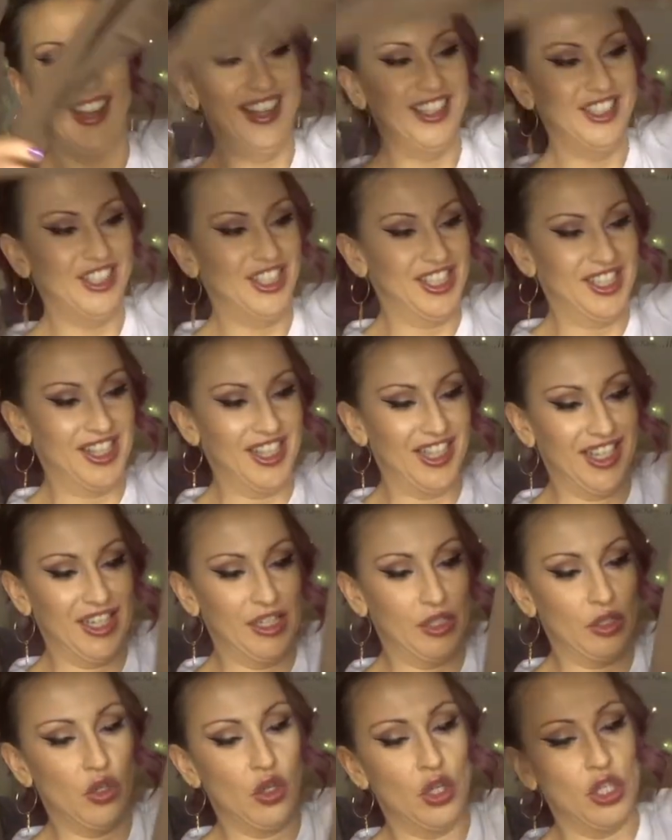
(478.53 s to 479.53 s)
I just think
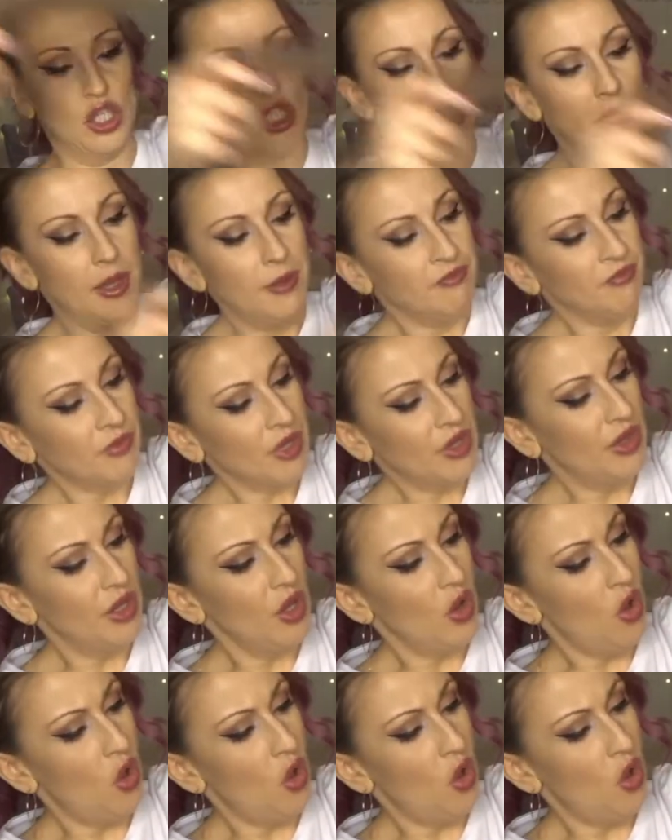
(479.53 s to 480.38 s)
it's gorgeous. The